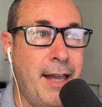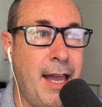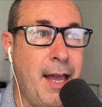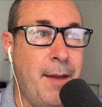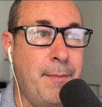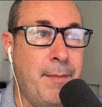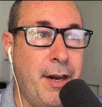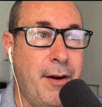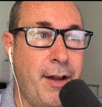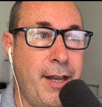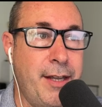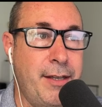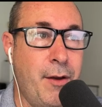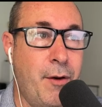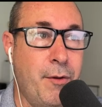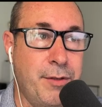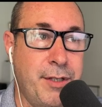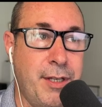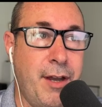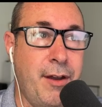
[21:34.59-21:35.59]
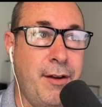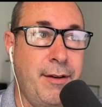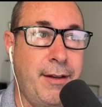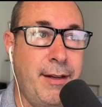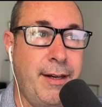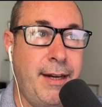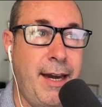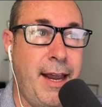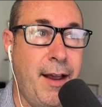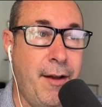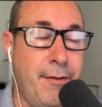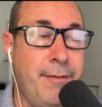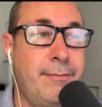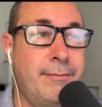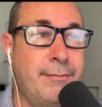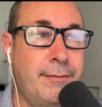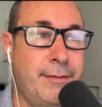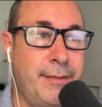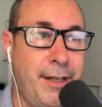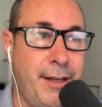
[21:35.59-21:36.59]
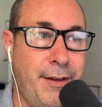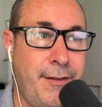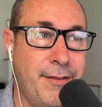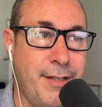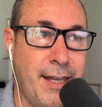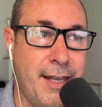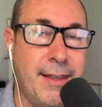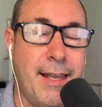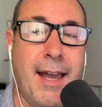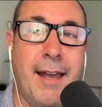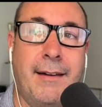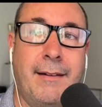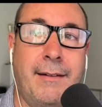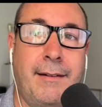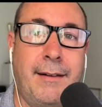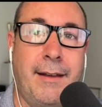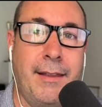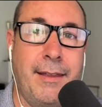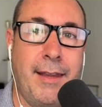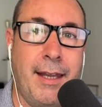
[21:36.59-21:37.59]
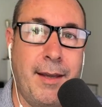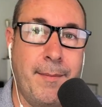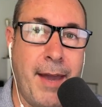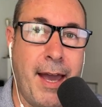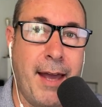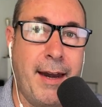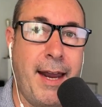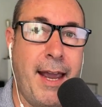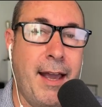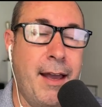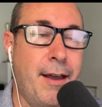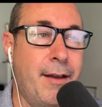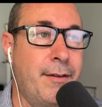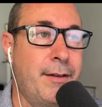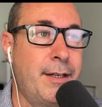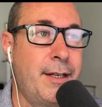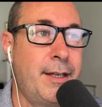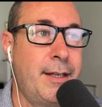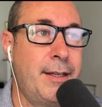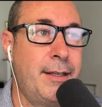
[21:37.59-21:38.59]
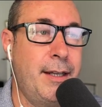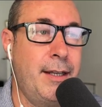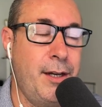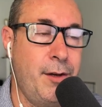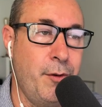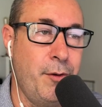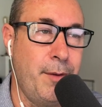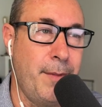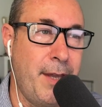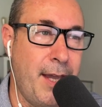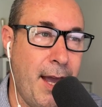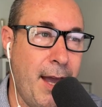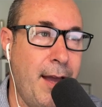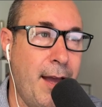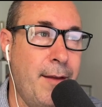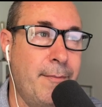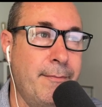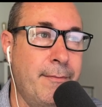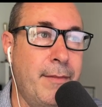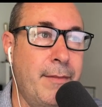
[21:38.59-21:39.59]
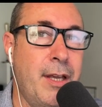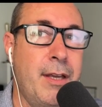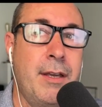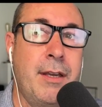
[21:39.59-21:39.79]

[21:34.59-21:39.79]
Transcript: And I also, now that you've said that, can think about how they're doing me harm.